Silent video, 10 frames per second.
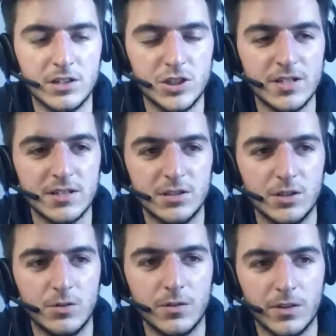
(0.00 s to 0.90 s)
just has to
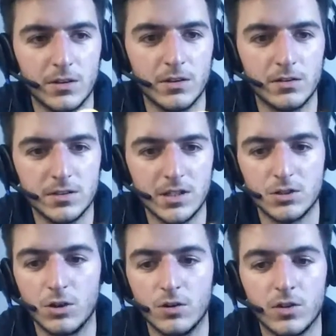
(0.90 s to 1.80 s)
do with the
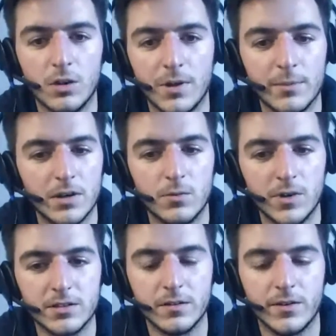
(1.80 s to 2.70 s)
season overall. But I'm going to
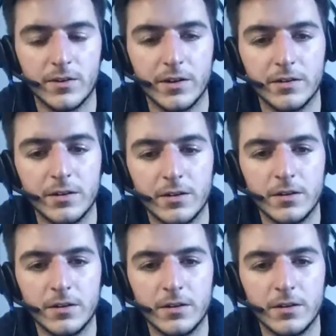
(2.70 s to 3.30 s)
wait till the very end.